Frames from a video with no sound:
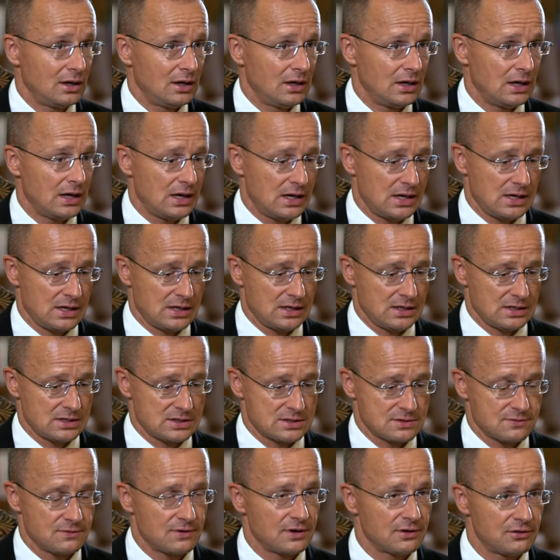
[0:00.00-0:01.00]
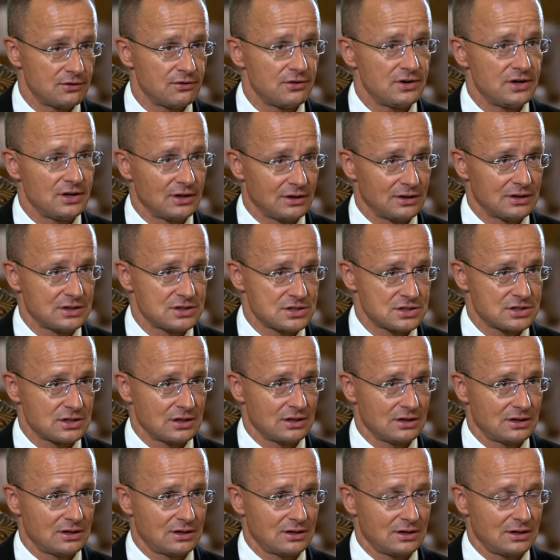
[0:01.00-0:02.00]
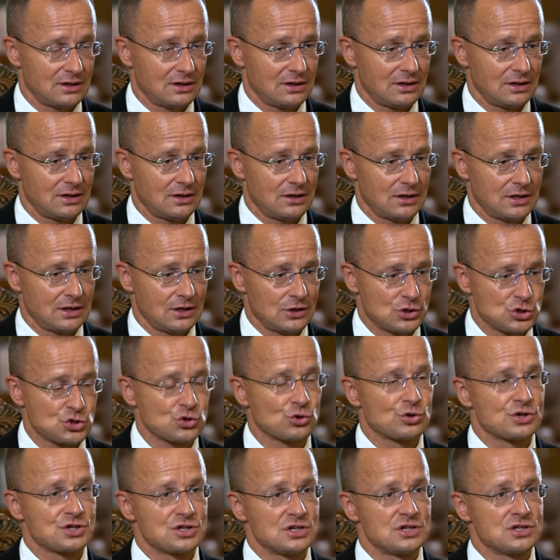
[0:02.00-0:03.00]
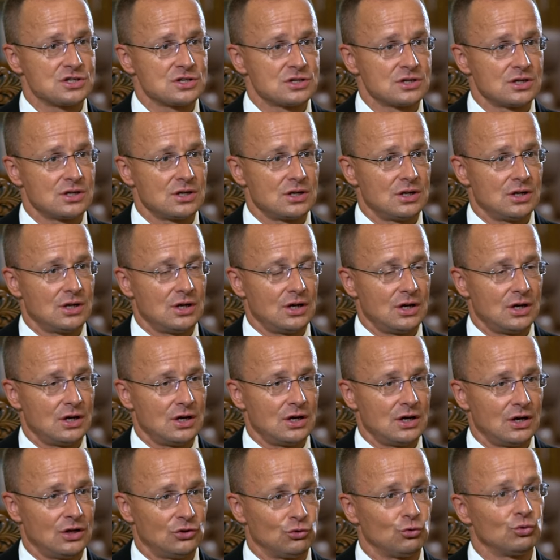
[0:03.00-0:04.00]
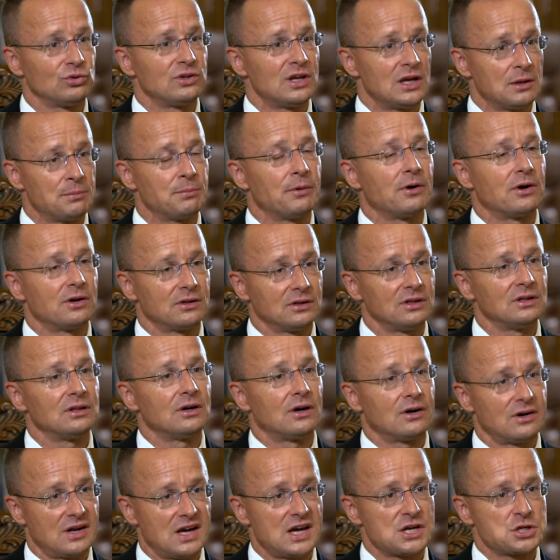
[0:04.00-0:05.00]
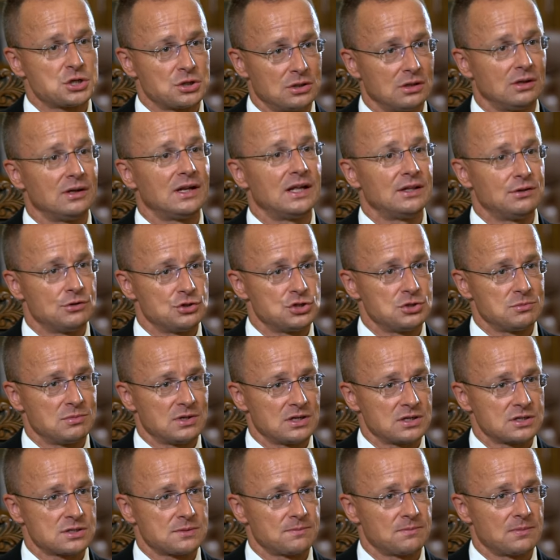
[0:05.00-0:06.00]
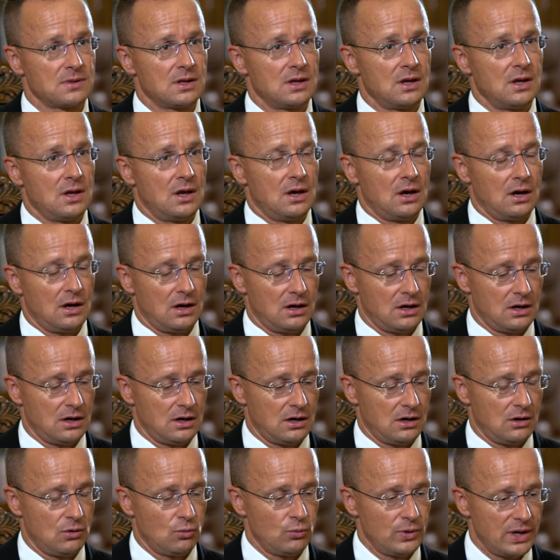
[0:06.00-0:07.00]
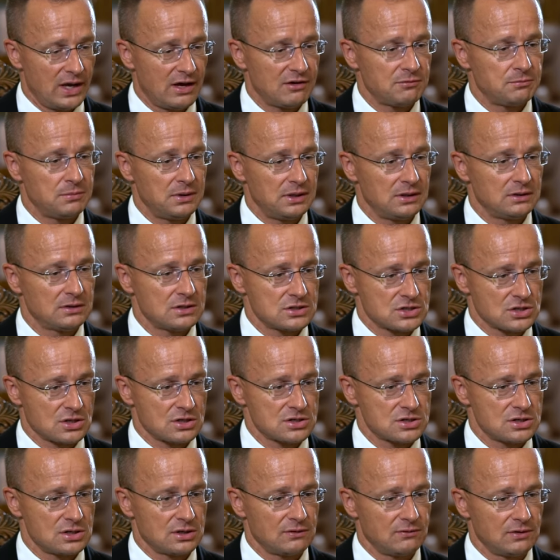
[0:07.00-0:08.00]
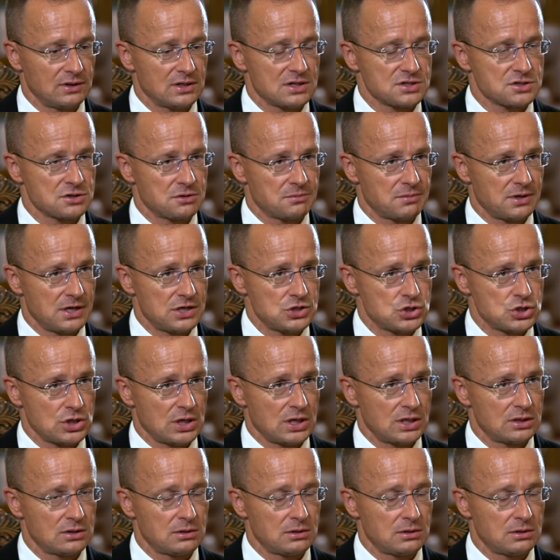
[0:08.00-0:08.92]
as very realistic uh, sources uh, to take part in our national energy mix. Uh, we have been discussing with Azerbaijan